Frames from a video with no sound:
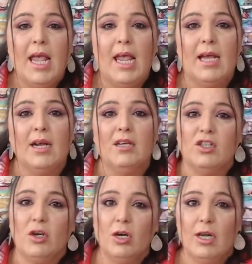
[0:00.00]
And
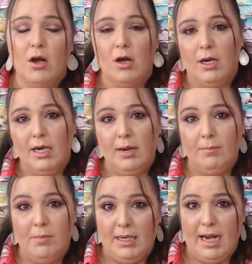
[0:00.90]
starting on
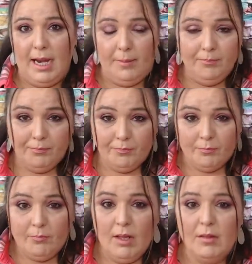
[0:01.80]
Monday,
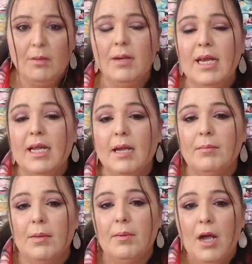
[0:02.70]
the Monday coming
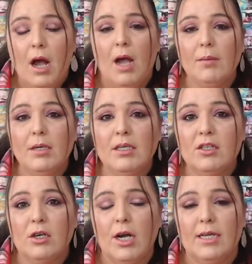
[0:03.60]
up, I'm going to
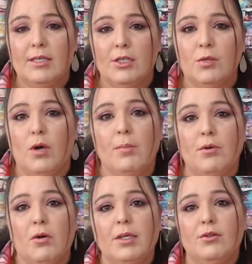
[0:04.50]
start a series where I'm
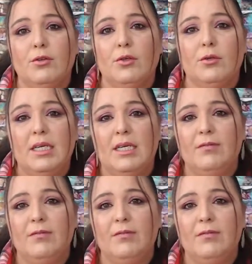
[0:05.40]
going through different